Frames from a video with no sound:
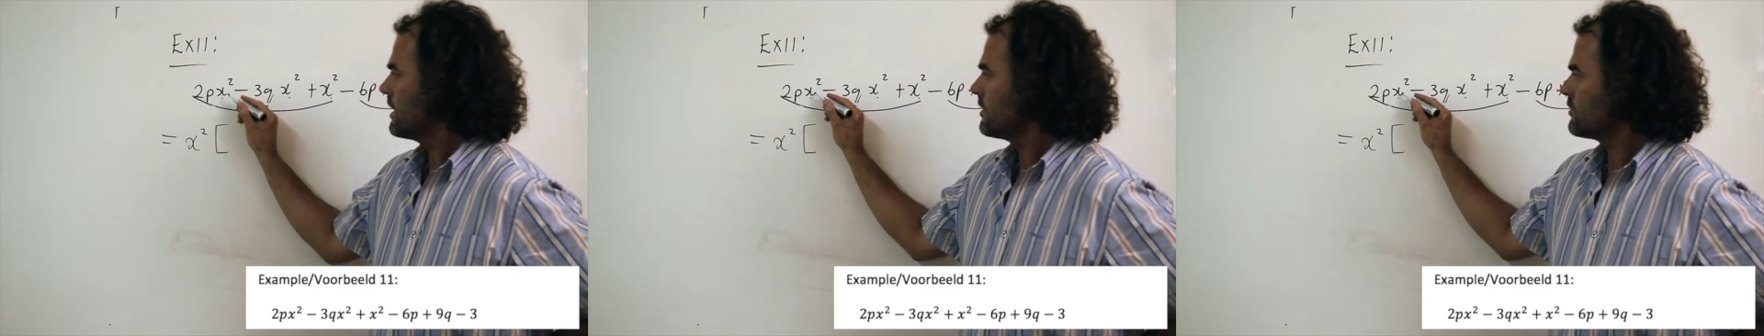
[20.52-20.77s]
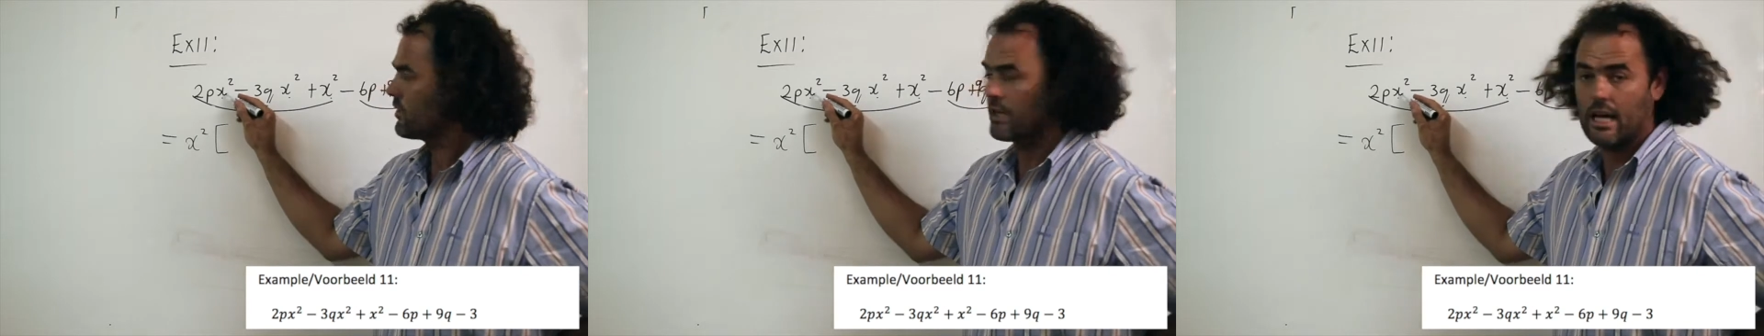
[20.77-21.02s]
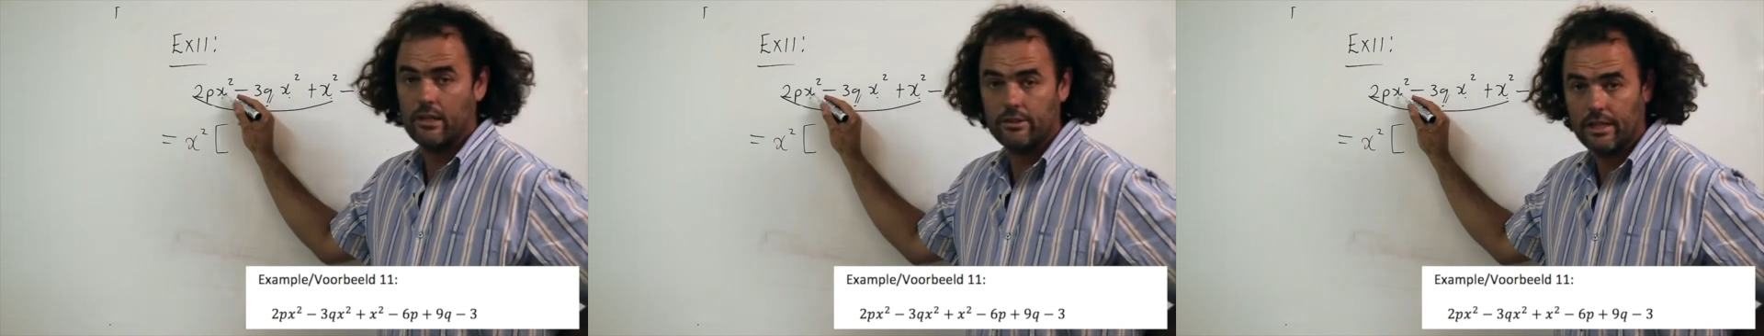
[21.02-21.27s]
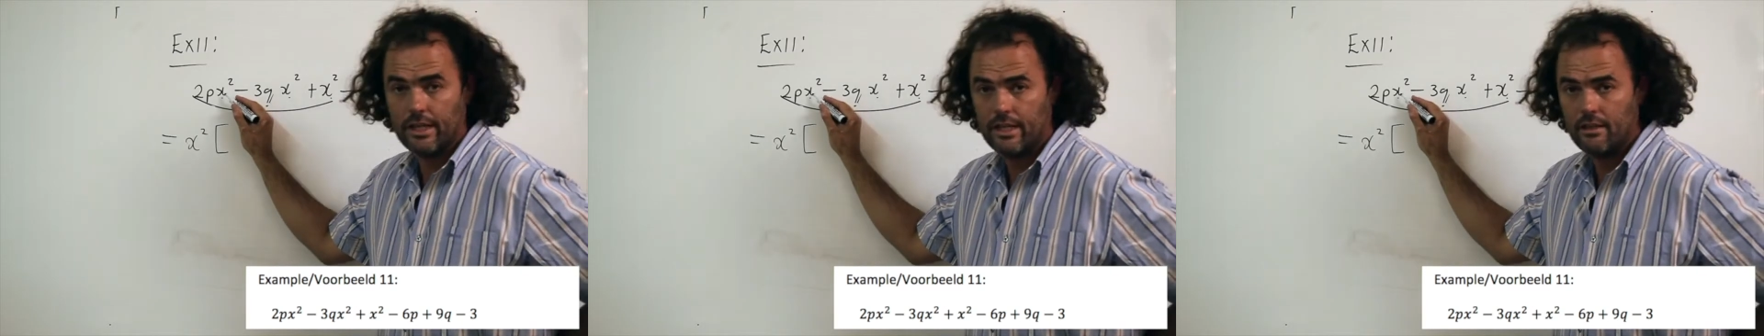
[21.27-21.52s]
Took it
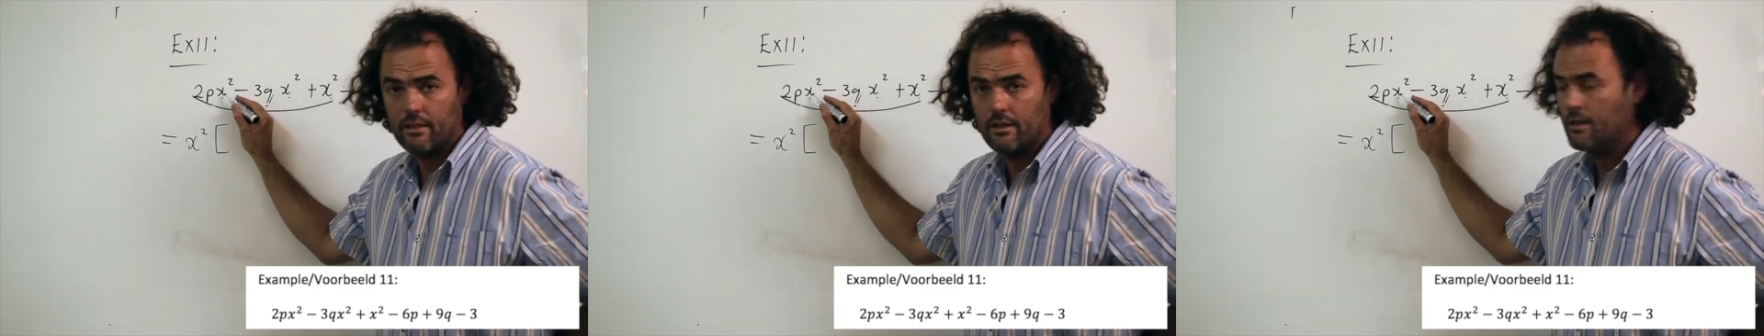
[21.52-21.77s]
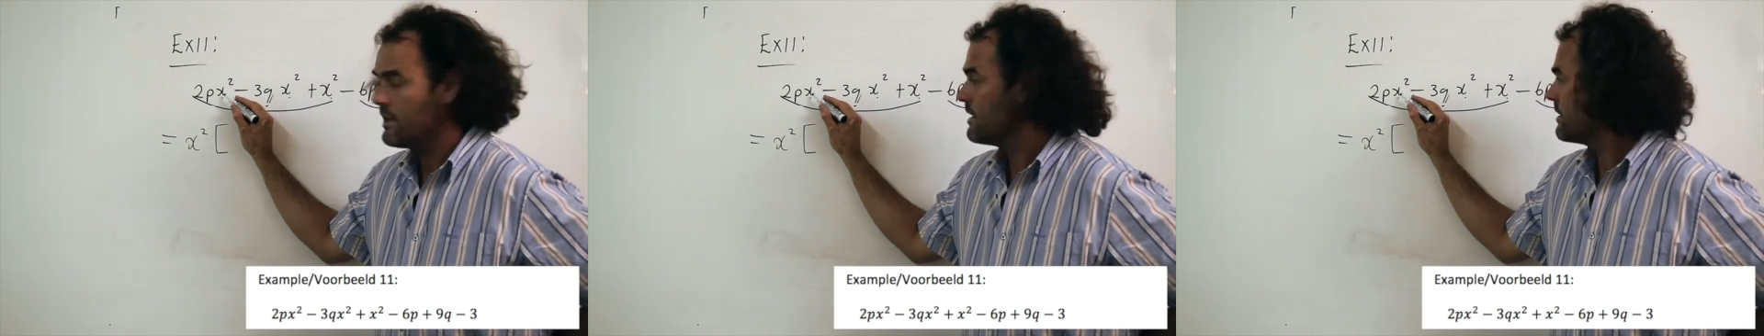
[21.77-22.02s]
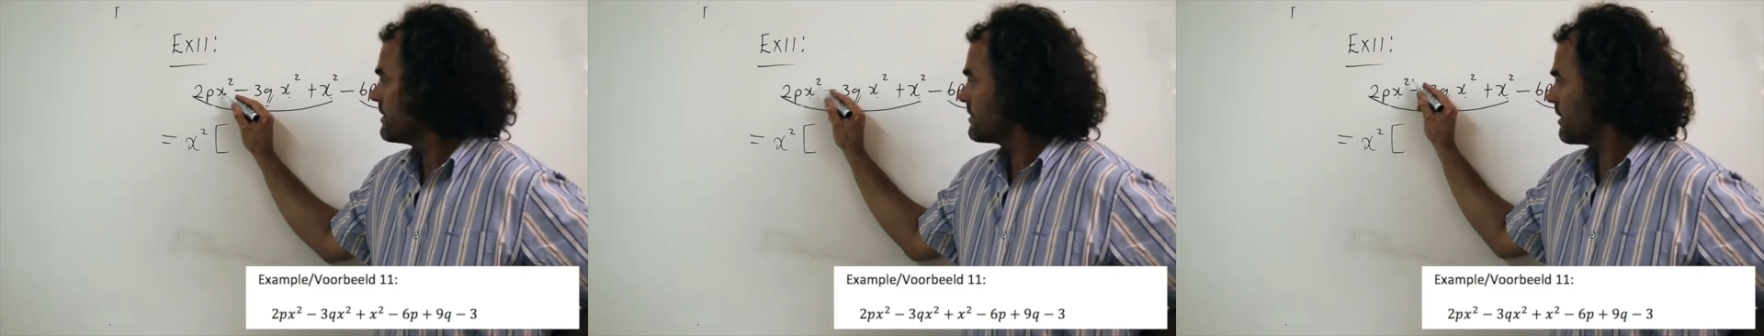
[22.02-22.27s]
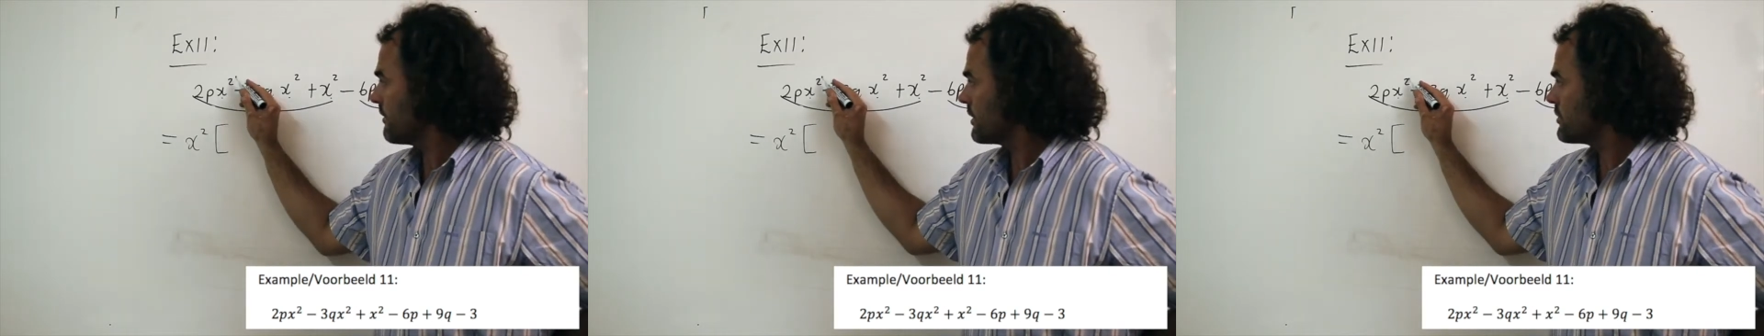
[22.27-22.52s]
out there.
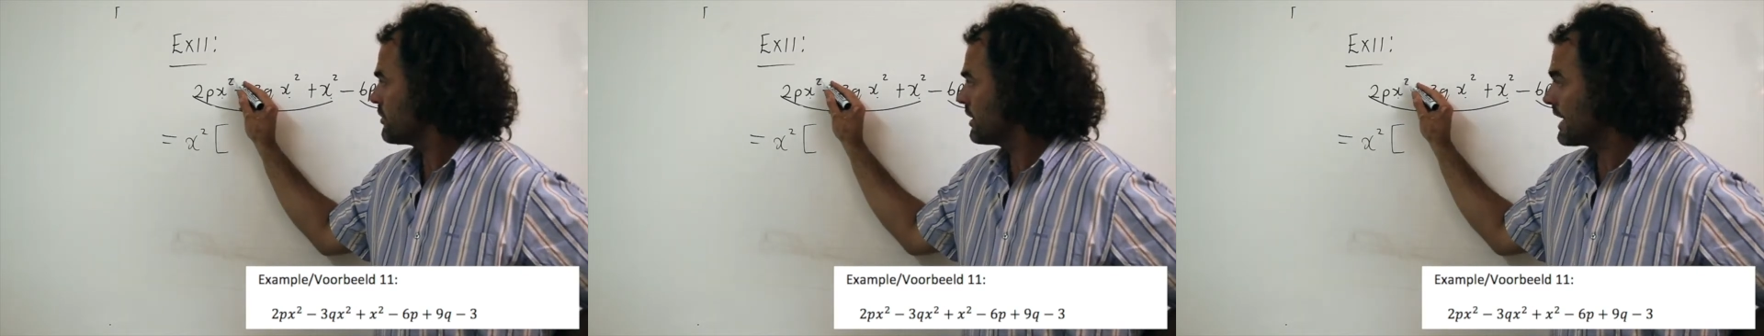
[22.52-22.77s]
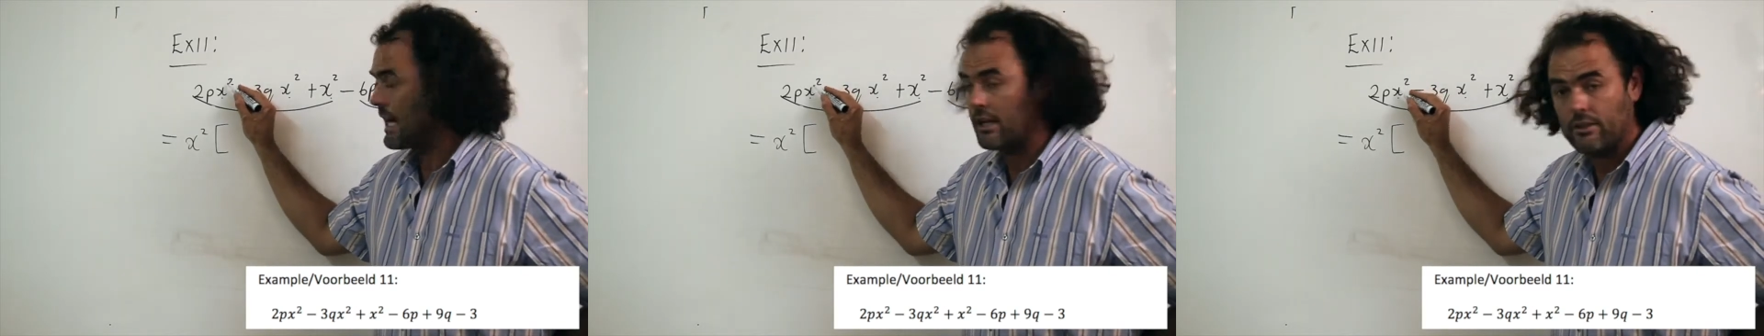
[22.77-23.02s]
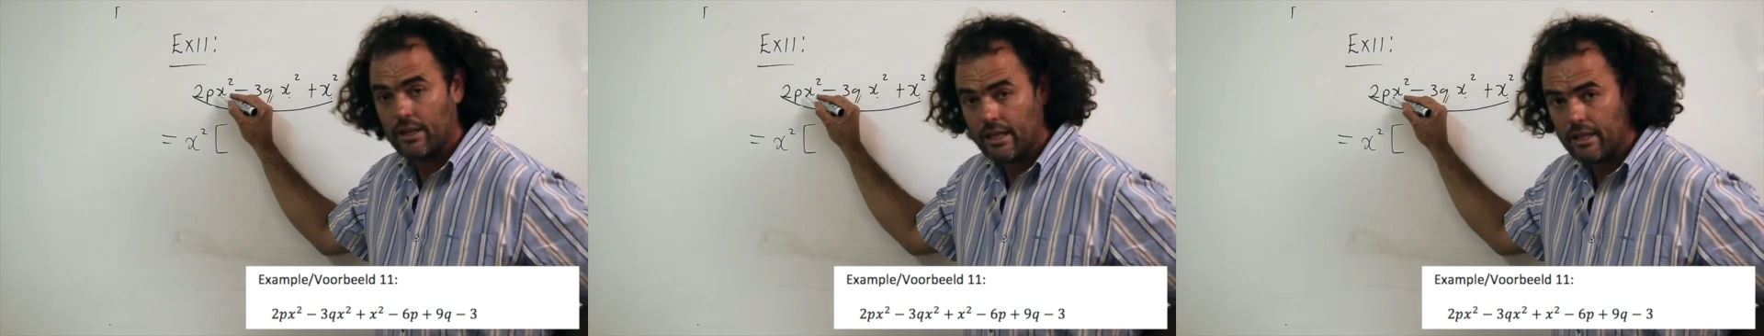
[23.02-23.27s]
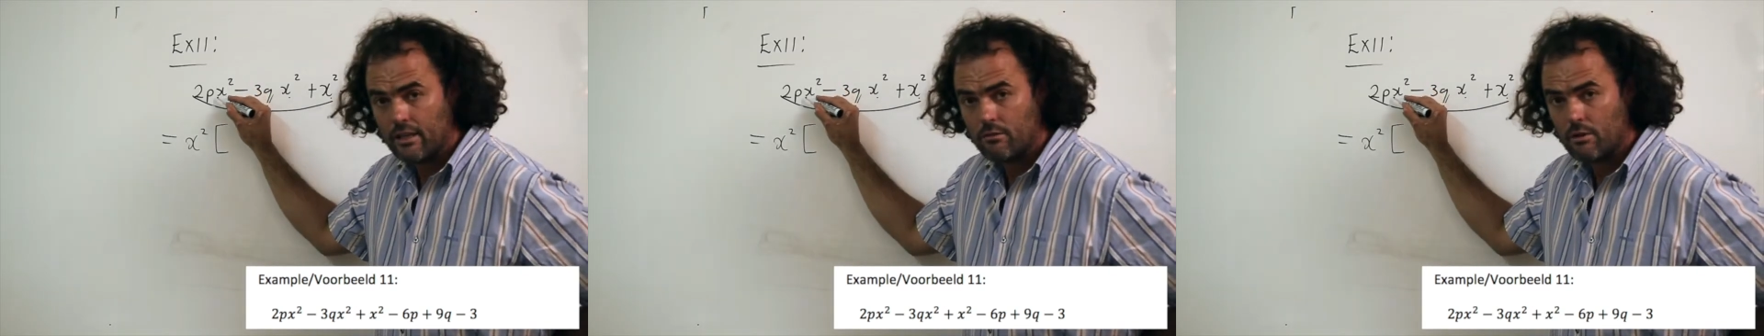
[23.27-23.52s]
So if I took it out
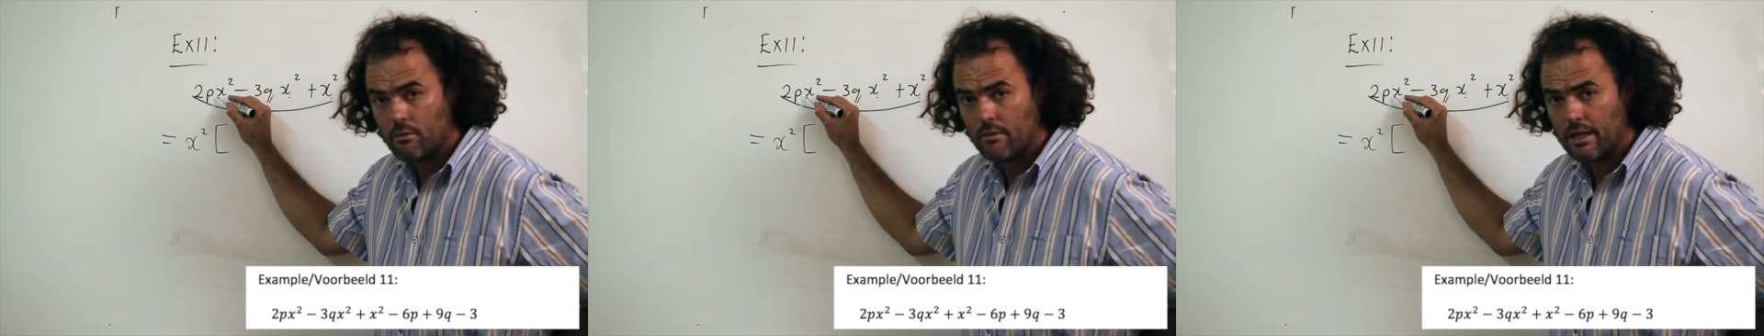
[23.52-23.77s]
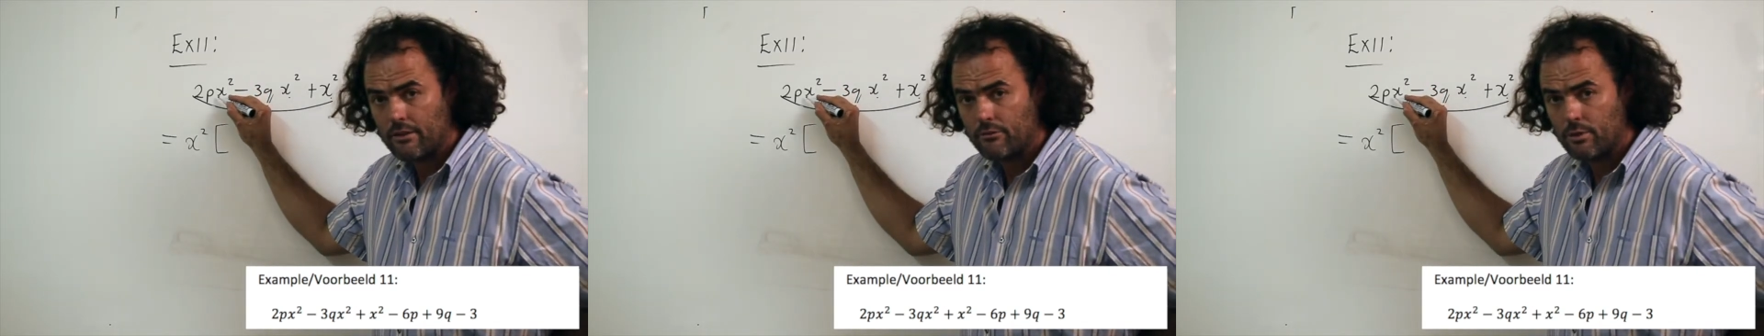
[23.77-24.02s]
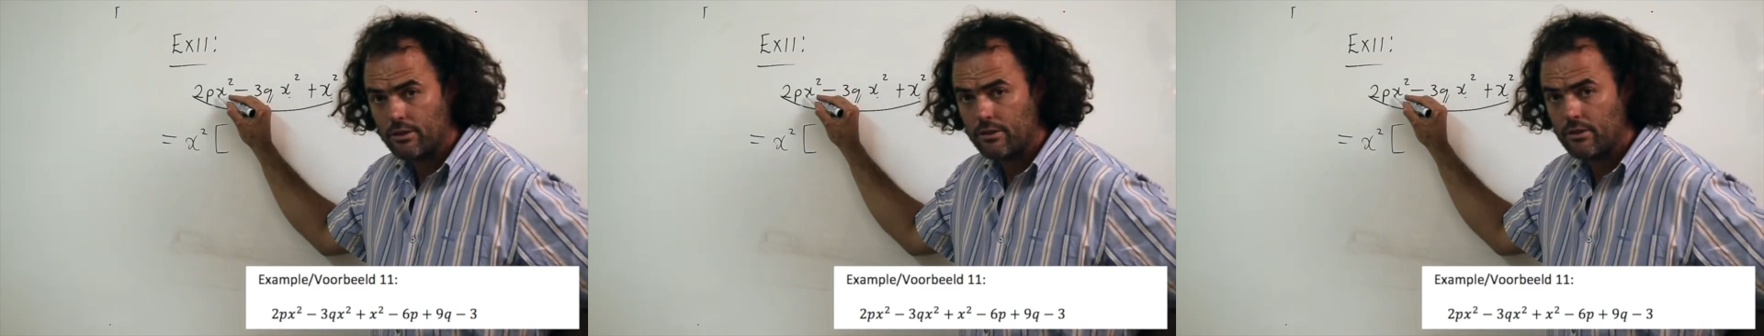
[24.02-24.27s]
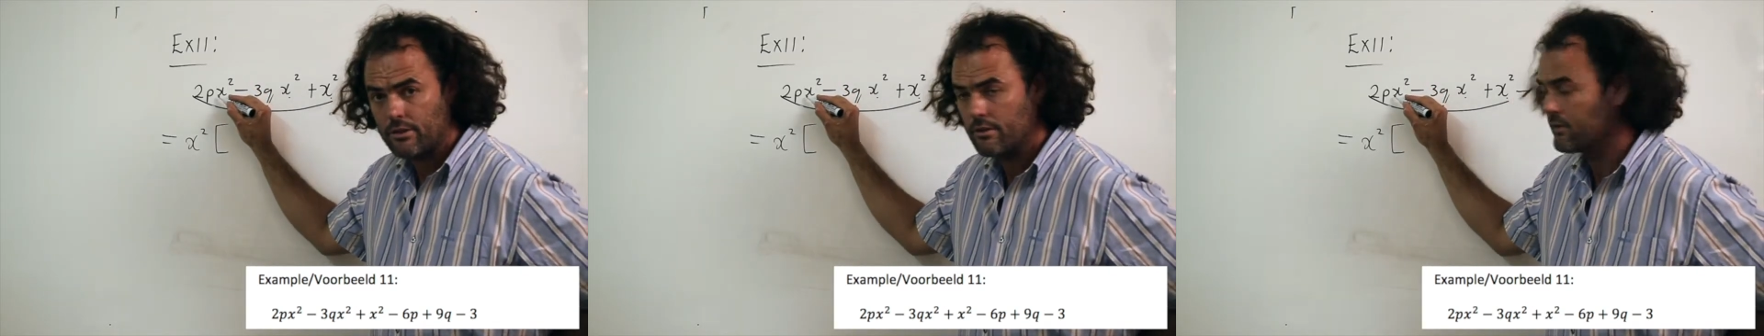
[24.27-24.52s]
there, what am I left
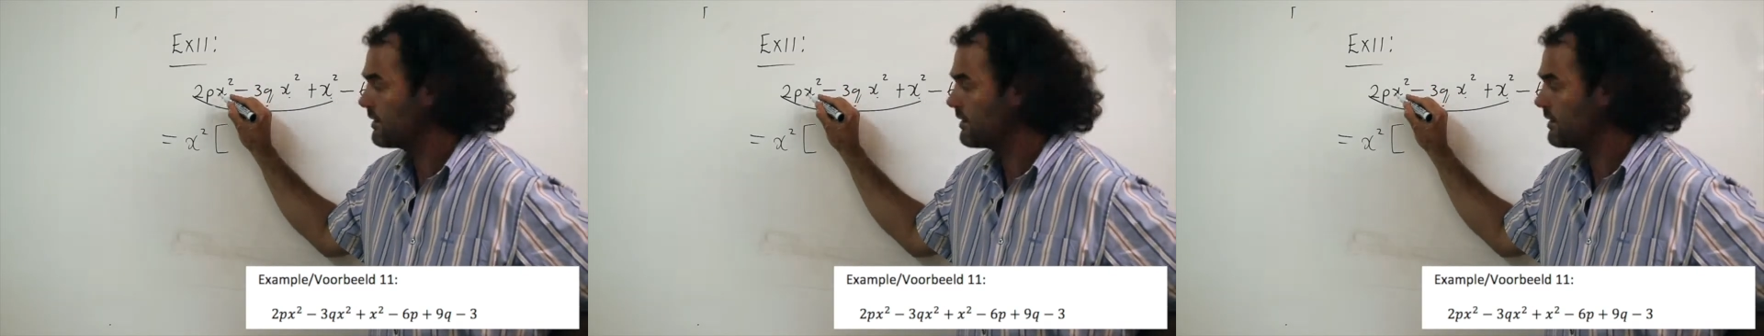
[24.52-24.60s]
with?